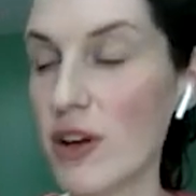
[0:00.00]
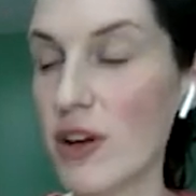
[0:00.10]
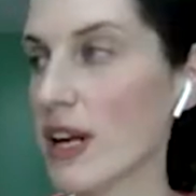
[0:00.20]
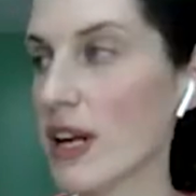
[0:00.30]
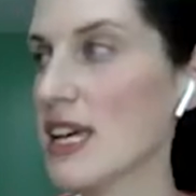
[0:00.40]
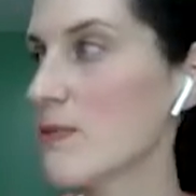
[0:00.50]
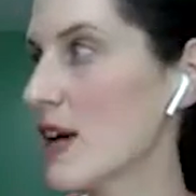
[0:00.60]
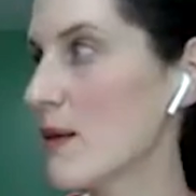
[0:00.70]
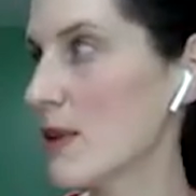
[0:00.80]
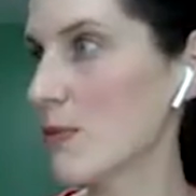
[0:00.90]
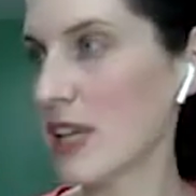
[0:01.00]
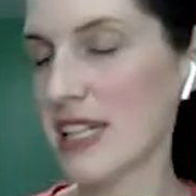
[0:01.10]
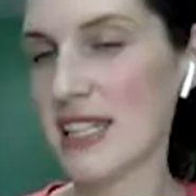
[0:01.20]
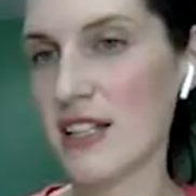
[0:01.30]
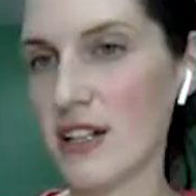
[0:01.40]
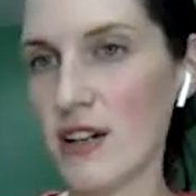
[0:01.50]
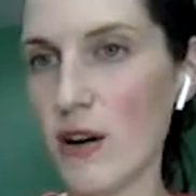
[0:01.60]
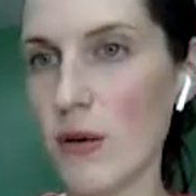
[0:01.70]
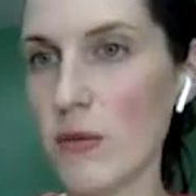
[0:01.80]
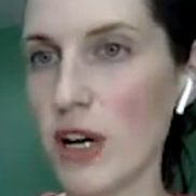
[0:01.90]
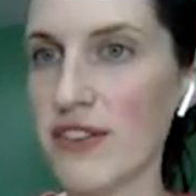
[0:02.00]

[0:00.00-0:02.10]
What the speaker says: you want to keep them in a place in your home where